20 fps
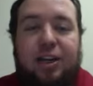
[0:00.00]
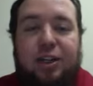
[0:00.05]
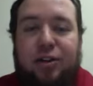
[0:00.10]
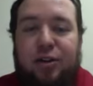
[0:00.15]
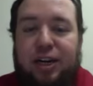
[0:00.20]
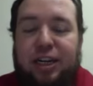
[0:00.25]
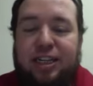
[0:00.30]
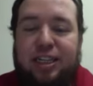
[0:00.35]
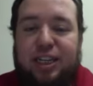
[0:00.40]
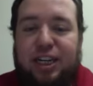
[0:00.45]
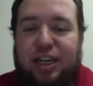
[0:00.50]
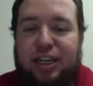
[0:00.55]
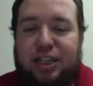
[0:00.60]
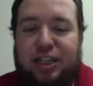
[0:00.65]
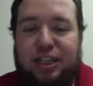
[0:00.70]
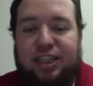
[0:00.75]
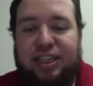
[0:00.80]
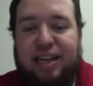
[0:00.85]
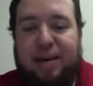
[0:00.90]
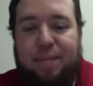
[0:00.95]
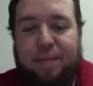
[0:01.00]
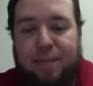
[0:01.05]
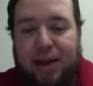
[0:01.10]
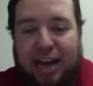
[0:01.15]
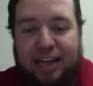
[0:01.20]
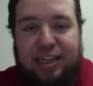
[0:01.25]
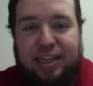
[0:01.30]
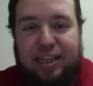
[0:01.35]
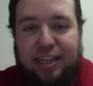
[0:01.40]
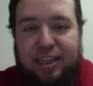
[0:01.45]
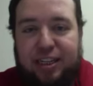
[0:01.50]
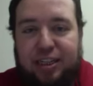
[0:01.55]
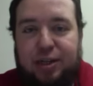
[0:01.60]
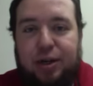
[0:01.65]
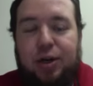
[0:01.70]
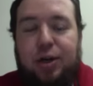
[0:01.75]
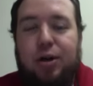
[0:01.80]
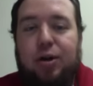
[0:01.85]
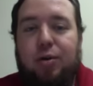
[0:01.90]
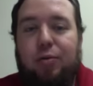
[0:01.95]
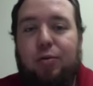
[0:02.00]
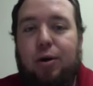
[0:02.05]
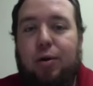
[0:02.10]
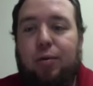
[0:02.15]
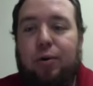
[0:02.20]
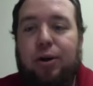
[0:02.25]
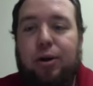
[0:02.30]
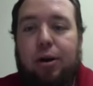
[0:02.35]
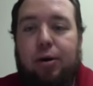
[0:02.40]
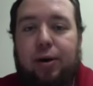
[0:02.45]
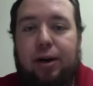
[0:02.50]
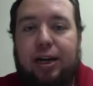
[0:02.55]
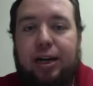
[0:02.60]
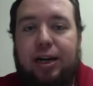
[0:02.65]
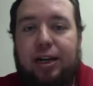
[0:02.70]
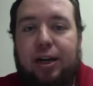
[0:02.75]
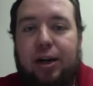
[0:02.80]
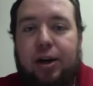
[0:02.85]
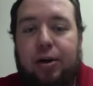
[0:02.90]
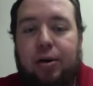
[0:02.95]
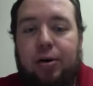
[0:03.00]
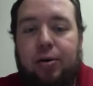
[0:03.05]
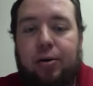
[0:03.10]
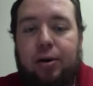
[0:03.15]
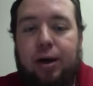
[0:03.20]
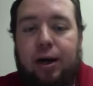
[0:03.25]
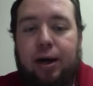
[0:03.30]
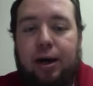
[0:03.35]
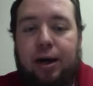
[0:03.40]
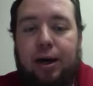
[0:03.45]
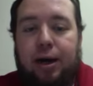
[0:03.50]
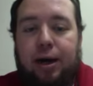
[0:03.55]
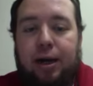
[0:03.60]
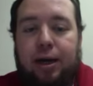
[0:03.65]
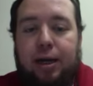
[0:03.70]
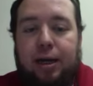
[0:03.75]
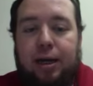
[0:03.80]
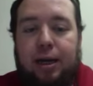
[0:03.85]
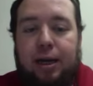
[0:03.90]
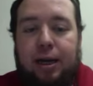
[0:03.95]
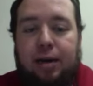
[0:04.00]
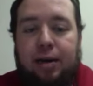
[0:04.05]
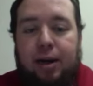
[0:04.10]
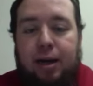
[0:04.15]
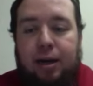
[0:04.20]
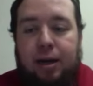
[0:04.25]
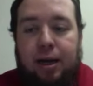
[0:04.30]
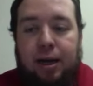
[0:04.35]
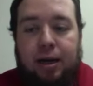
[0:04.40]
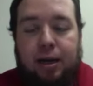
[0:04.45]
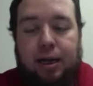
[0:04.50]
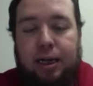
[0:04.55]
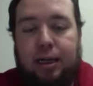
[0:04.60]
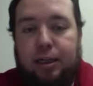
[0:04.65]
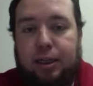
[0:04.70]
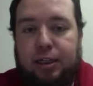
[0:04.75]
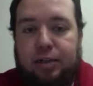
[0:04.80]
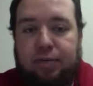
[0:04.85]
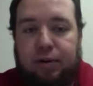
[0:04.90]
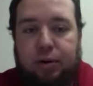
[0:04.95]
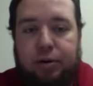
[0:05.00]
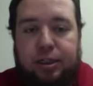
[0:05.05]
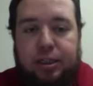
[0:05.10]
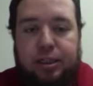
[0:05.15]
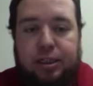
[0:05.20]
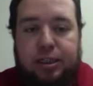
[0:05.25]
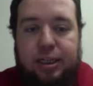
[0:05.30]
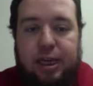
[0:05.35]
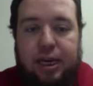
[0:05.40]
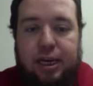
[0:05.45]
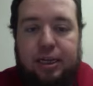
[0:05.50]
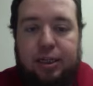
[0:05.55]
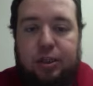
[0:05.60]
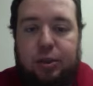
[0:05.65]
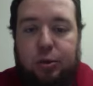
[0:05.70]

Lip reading: a translation that matches what we already know an English version says.